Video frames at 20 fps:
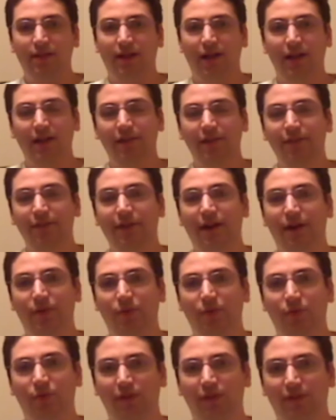I left
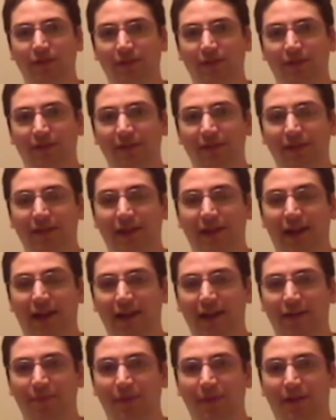out wizards to the
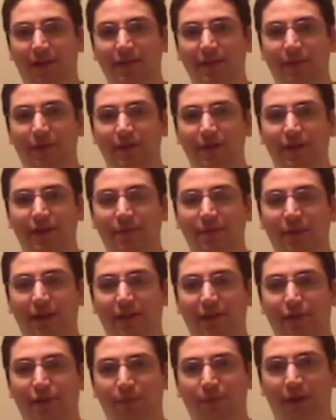end because I wanted to
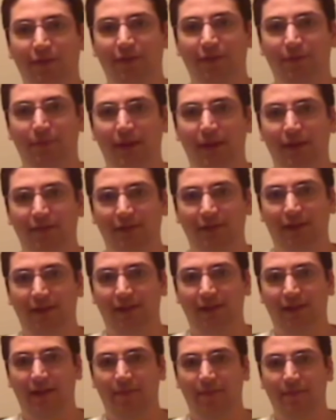make special mention
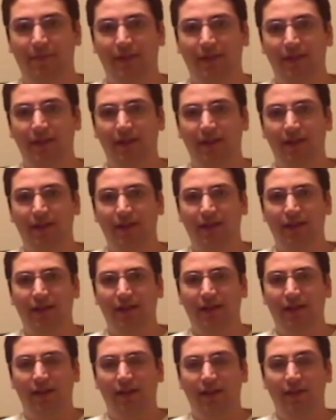of them.
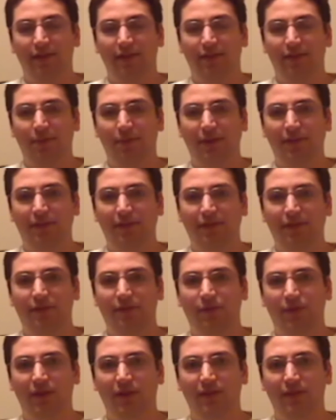
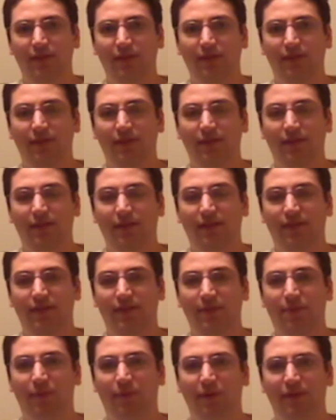Specialist wizards in
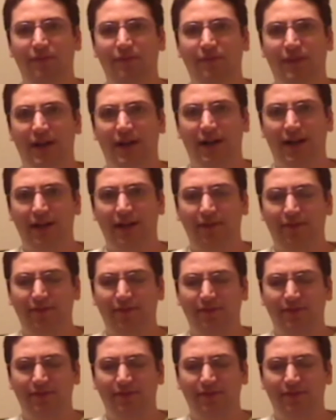3.5,